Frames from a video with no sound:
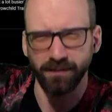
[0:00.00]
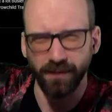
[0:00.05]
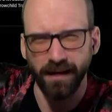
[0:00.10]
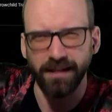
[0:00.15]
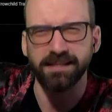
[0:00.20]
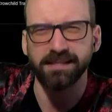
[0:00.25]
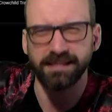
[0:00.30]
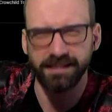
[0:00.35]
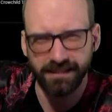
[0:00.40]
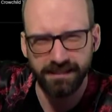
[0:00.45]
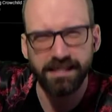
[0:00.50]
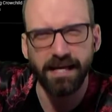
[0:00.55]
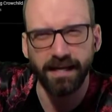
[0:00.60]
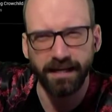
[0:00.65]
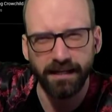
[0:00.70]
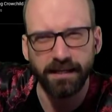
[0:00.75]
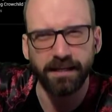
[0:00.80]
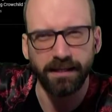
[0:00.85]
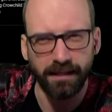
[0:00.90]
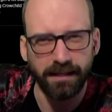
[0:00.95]
You got a
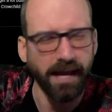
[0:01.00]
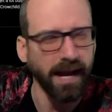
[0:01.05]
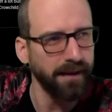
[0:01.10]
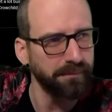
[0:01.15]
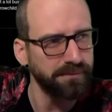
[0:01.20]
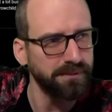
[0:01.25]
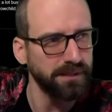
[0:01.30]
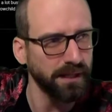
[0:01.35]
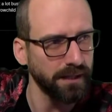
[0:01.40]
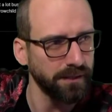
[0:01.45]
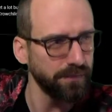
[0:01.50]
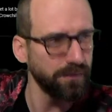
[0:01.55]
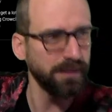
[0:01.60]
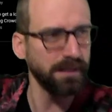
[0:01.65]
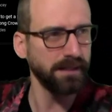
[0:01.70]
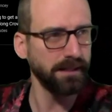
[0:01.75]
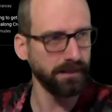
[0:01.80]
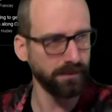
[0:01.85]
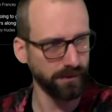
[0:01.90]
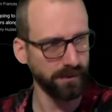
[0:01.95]
sick campsite. You
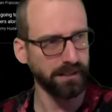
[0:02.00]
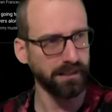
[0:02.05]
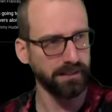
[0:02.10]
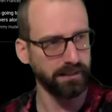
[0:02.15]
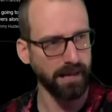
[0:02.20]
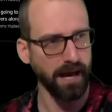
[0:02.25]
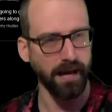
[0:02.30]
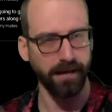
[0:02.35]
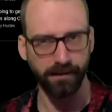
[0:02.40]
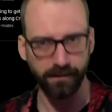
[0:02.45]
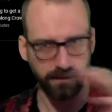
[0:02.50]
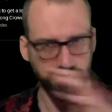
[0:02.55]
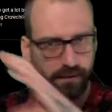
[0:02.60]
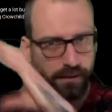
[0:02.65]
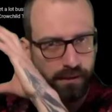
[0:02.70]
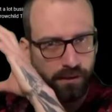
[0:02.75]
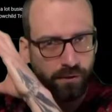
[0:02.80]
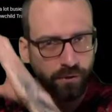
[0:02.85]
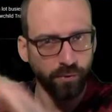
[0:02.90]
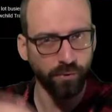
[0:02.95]
need that, the
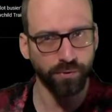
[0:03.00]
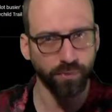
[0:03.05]
canoe.